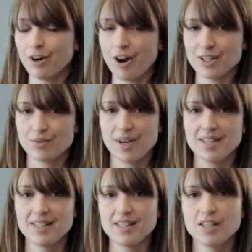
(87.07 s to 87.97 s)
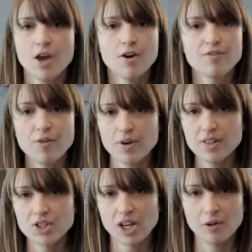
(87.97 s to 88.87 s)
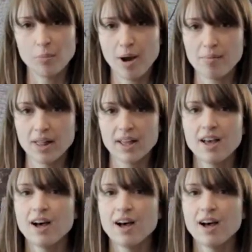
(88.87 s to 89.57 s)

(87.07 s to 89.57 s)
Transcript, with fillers: cross races for the general public,